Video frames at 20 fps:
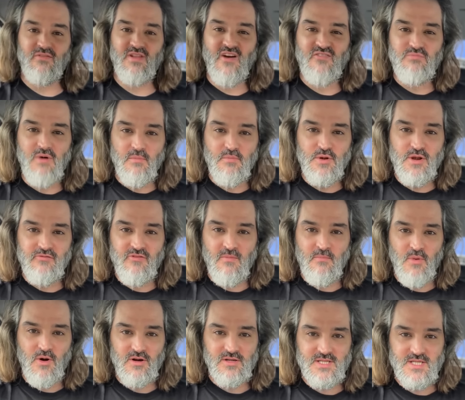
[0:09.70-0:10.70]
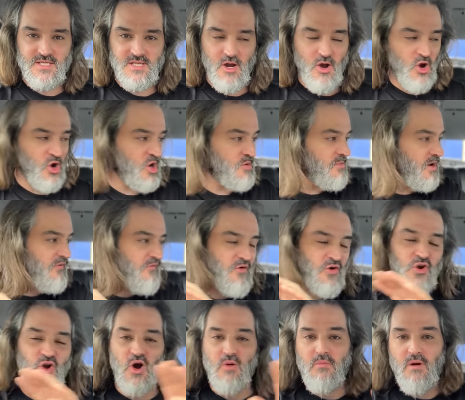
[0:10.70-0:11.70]
left my moving boxes at home. I
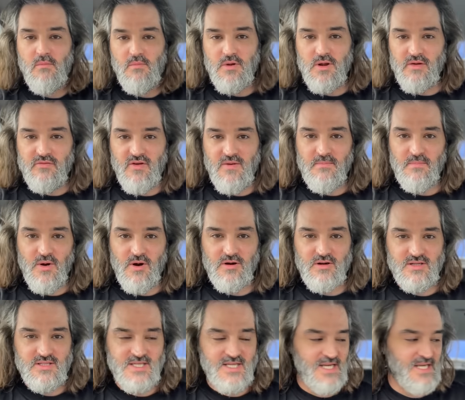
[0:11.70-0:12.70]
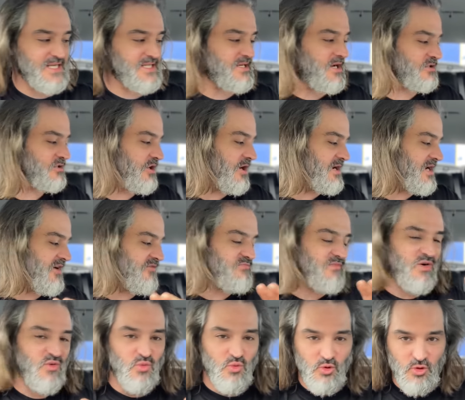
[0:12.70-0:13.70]
forgot my moving boxes. I don't have
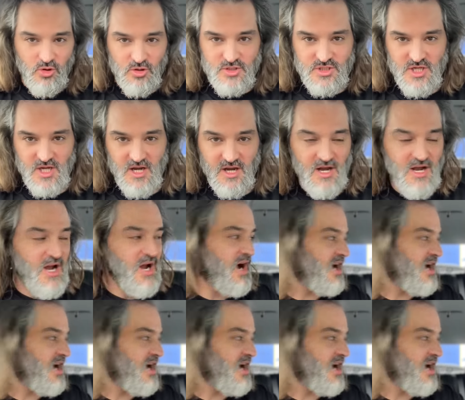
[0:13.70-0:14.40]
my water.